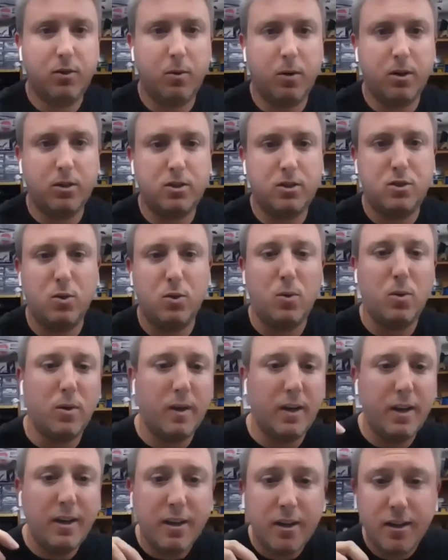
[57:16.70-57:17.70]
to our
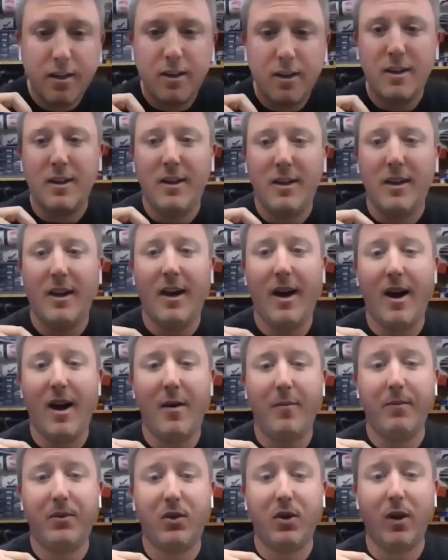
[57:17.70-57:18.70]
story.
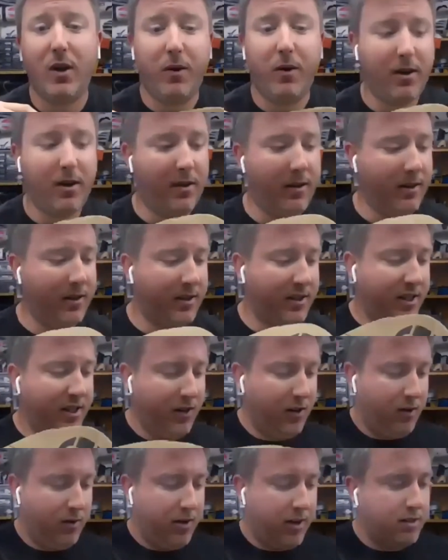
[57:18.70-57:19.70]
Um, so I want to
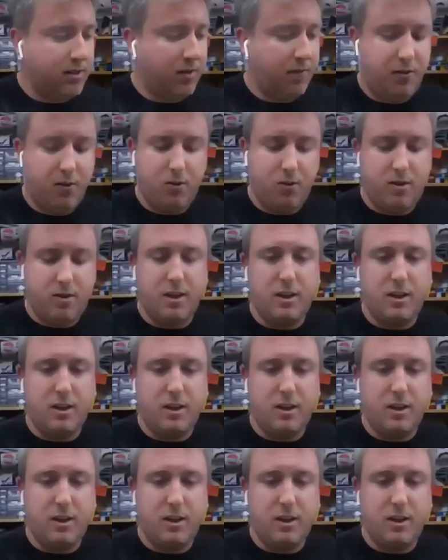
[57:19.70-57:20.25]
tell you guys a few